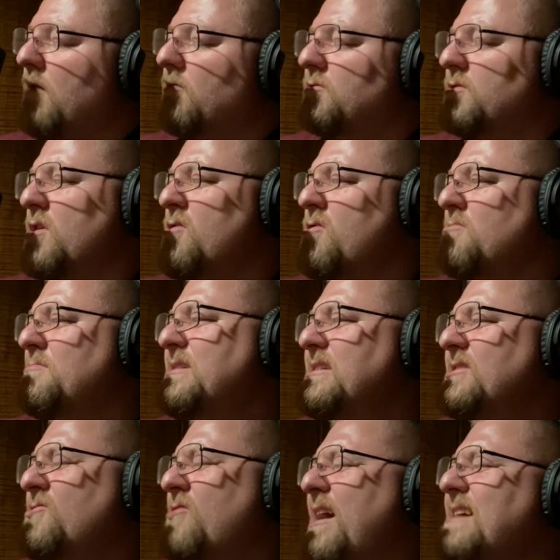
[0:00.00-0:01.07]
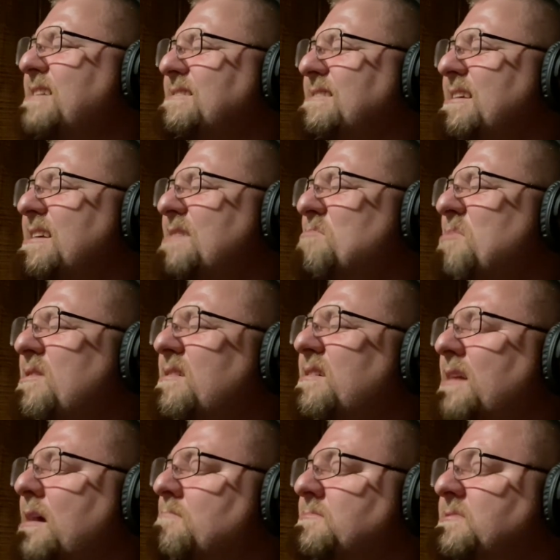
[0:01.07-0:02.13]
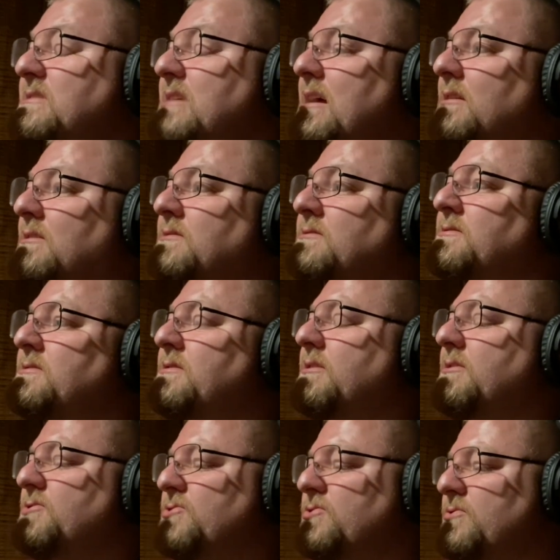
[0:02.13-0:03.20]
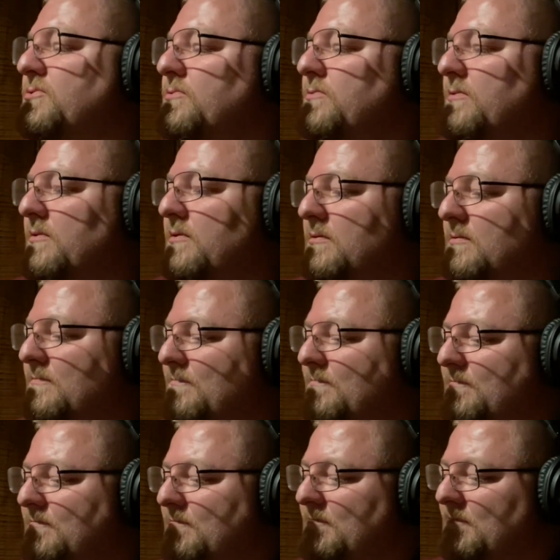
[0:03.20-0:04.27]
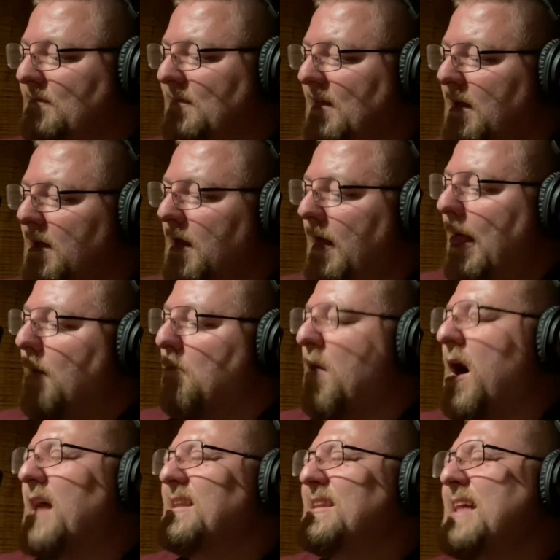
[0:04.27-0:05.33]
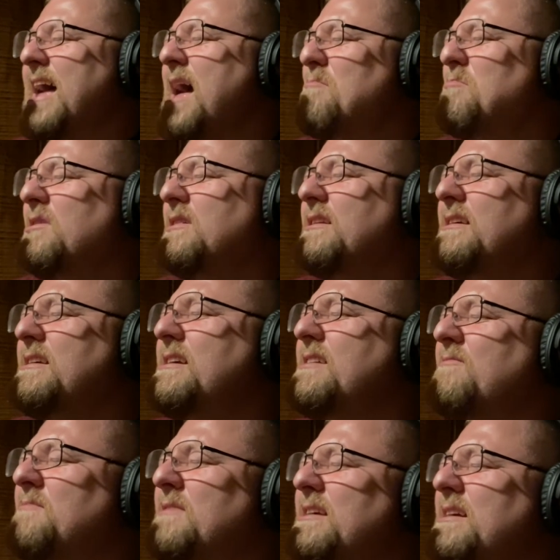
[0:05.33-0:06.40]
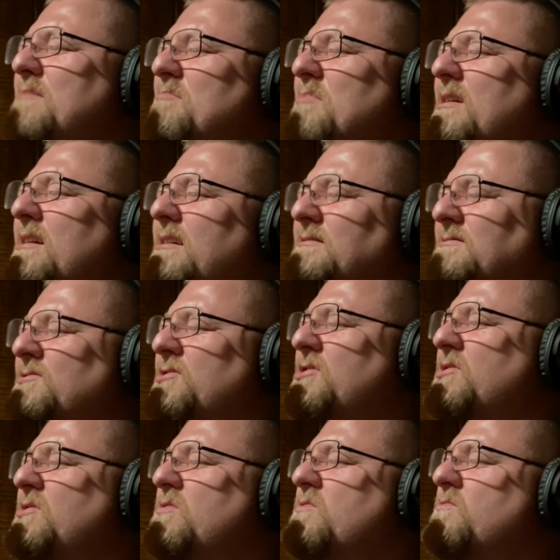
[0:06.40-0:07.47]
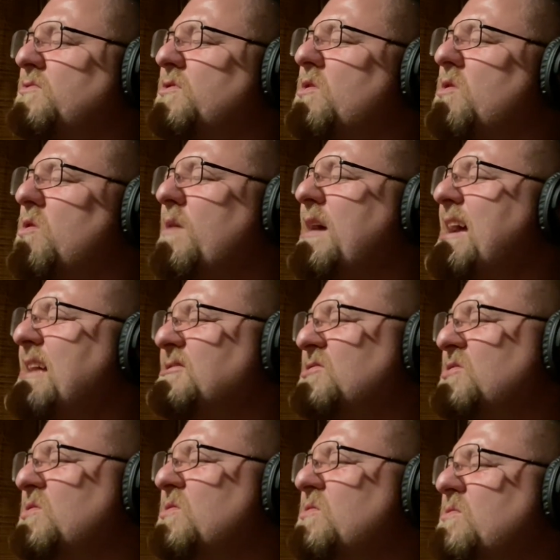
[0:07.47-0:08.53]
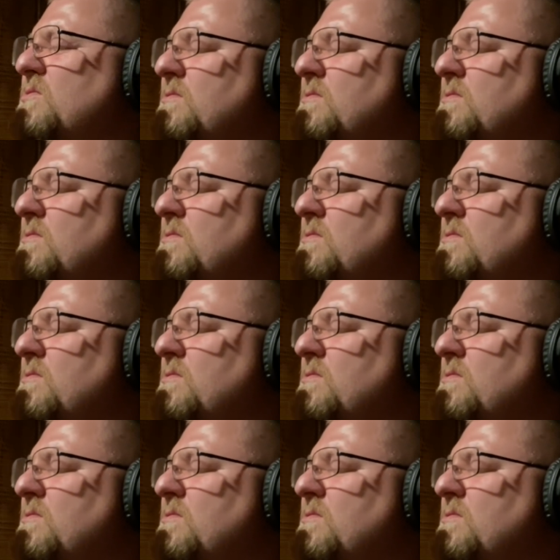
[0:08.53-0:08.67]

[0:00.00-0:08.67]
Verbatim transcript: Call me crazy, but I'm telling the truth. Might not believe me, but you know it too.